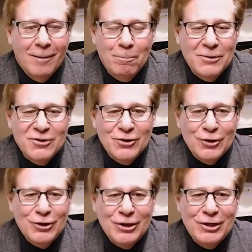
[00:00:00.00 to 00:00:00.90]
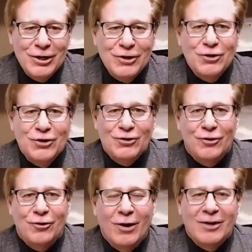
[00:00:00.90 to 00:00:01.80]
a bazillion niches
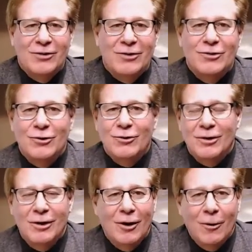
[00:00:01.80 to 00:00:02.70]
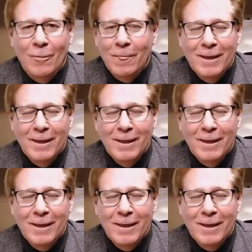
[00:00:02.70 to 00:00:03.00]
and directions you can go.